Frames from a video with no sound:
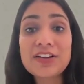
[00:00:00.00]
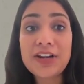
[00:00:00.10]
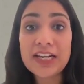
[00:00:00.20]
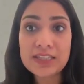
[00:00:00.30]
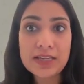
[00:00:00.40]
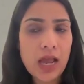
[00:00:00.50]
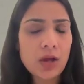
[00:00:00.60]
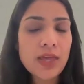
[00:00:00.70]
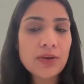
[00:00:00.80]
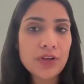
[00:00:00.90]
Great.
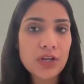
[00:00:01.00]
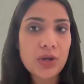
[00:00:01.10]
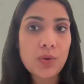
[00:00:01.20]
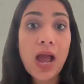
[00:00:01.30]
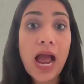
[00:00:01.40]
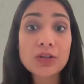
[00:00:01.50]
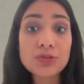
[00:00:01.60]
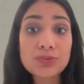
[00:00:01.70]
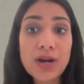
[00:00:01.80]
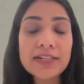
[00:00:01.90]
Now that we know how
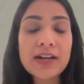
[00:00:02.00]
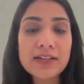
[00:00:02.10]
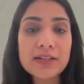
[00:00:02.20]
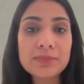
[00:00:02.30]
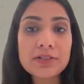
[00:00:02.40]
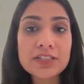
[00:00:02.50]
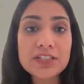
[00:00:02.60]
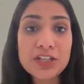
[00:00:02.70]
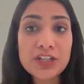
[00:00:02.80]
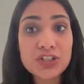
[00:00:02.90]
to write our
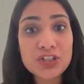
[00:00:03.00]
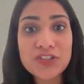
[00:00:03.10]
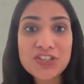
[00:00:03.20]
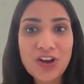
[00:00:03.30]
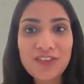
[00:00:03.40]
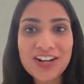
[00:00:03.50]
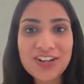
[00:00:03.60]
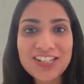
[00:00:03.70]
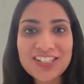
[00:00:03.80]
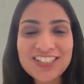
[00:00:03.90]
numbers, should we solve
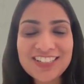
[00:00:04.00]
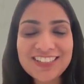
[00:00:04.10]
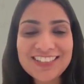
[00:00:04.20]
our question?